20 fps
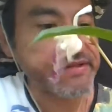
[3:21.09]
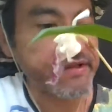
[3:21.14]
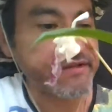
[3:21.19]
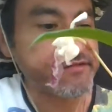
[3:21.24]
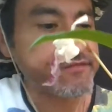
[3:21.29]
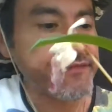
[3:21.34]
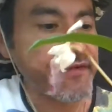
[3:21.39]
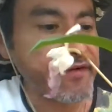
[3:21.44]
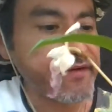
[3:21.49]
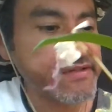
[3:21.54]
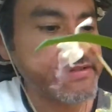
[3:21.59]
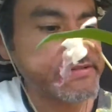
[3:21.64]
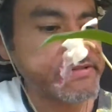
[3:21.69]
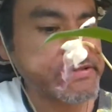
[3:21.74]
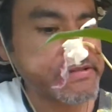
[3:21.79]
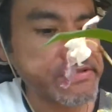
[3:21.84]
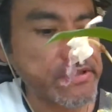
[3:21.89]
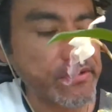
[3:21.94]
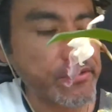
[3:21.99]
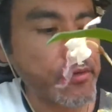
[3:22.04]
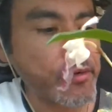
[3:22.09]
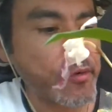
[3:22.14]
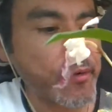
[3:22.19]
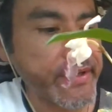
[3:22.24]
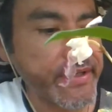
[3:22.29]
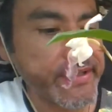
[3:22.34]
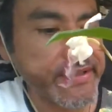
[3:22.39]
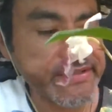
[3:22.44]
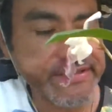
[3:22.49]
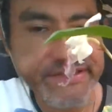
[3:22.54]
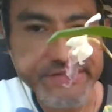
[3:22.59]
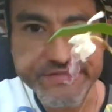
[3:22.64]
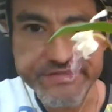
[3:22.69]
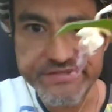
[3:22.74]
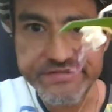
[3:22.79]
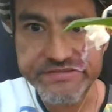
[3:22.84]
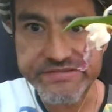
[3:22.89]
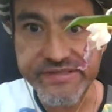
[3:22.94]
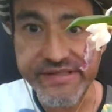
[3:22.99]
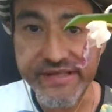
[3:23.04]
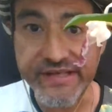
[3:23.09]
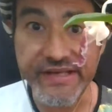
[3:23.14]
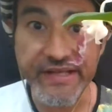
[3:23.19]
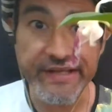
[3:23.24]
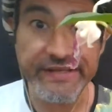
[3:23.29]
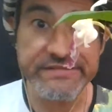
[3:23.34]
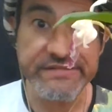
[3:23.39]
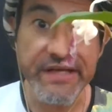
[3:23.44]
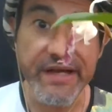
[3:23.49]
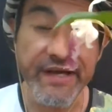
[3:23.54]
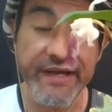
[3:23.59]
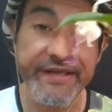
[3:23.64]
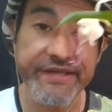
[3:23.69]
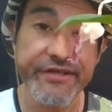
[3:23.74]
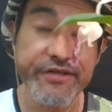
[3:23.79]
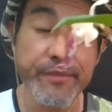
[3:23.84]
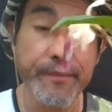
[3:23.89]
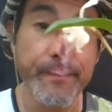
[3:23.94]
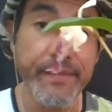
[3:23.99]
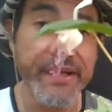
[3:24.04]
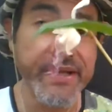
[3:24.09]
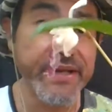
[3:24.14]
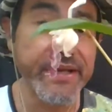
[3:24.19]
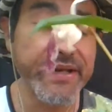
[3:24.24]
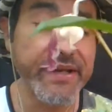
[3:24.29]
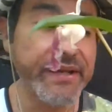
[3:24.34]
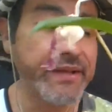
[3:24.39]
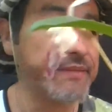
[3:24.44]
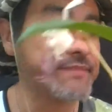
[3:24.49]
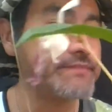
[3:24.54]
As far as growing conditions, it likes high humidity.